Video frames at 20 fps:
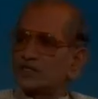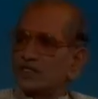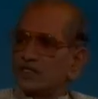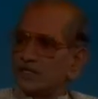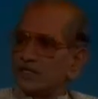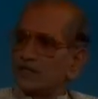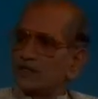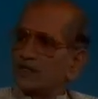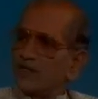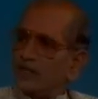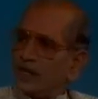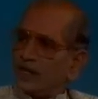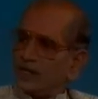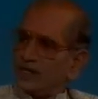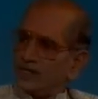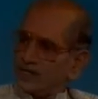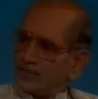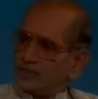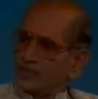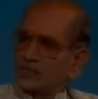book was an
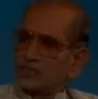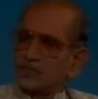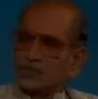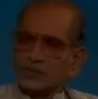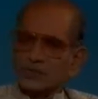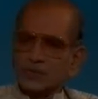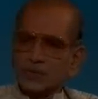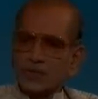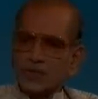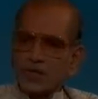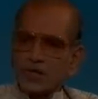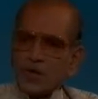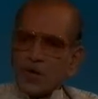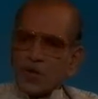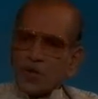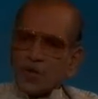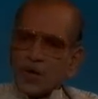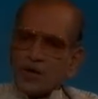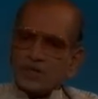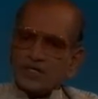inquiry into
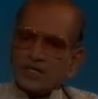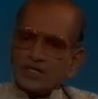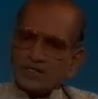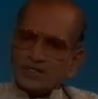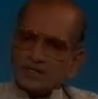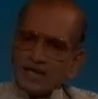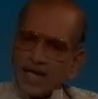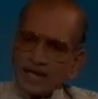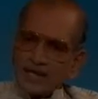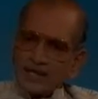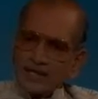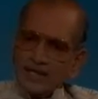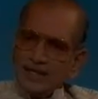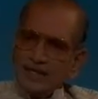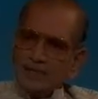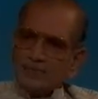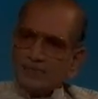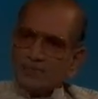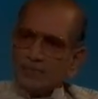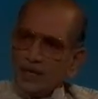what
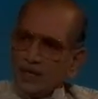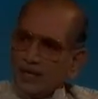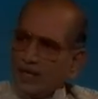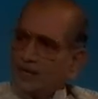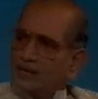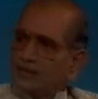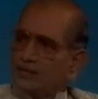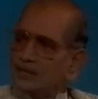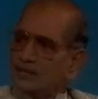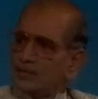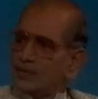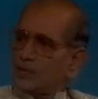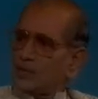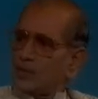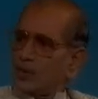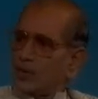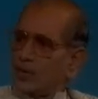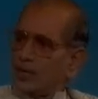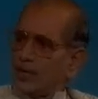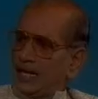exactly
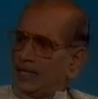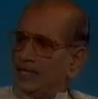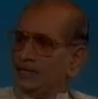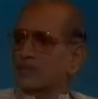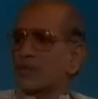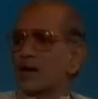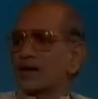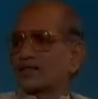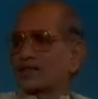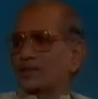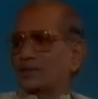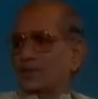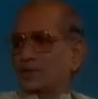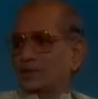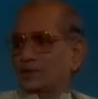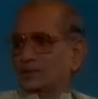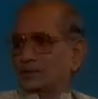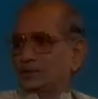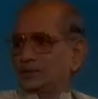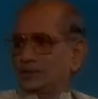made Tirukural an
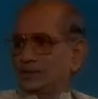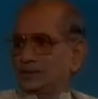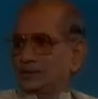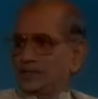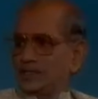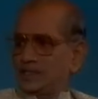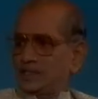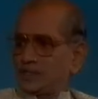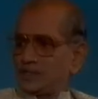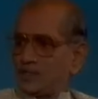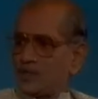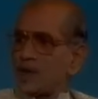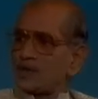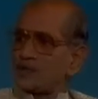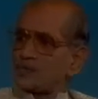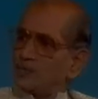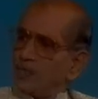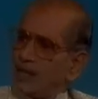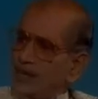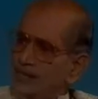immortal work.
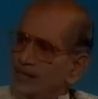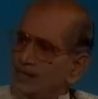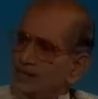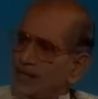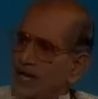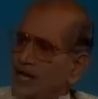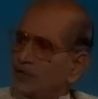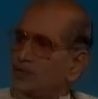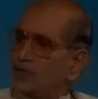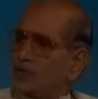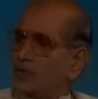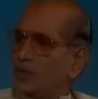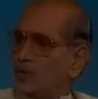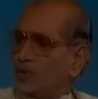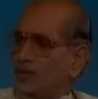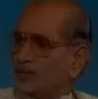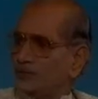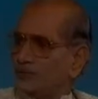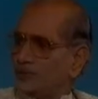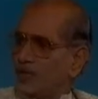What made it
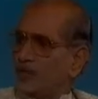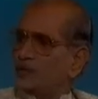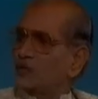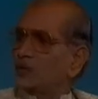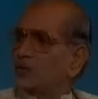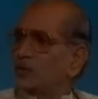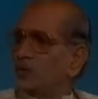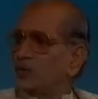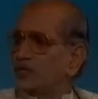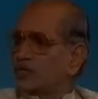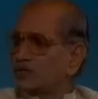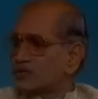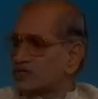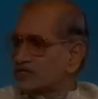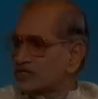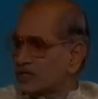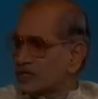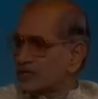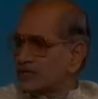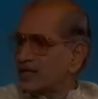enduring, even
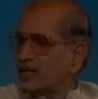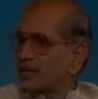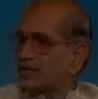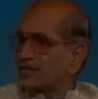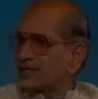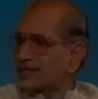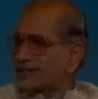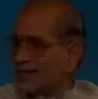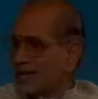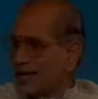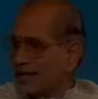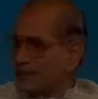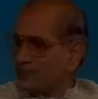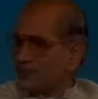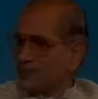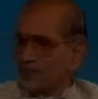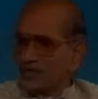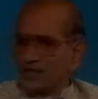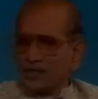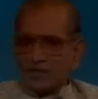though it was written at a
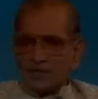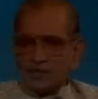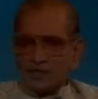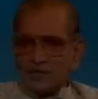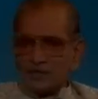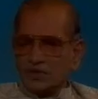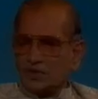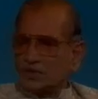time